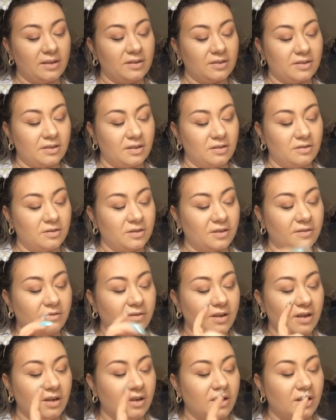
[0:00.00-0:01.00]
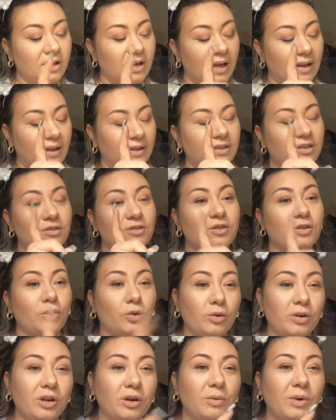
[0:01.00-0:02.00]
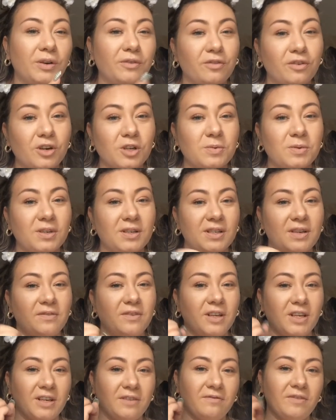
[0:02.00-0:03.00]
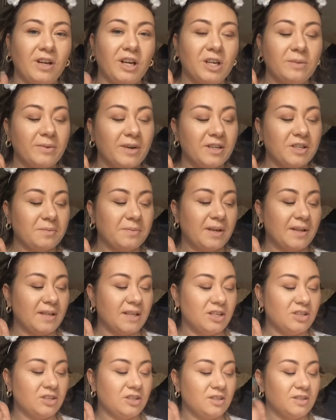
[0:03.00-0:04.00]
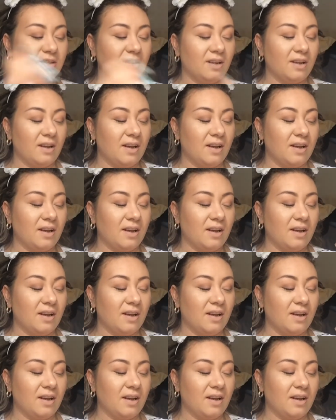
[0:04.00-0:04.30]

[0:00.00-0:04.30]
like to use the L'Oreal one first because I feel like it volumizes my lashes.